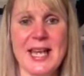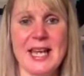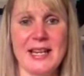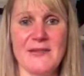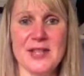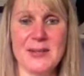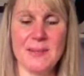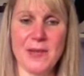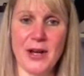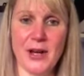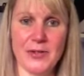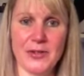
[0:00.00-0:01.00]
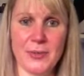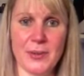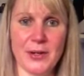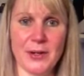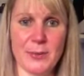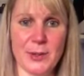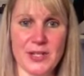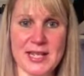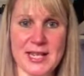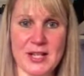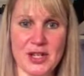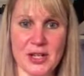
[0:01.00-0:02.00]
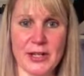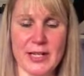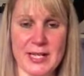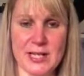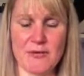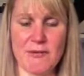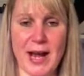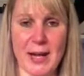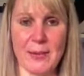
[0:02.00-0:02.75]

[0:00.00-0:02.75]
give some thought to what it is you're going to write,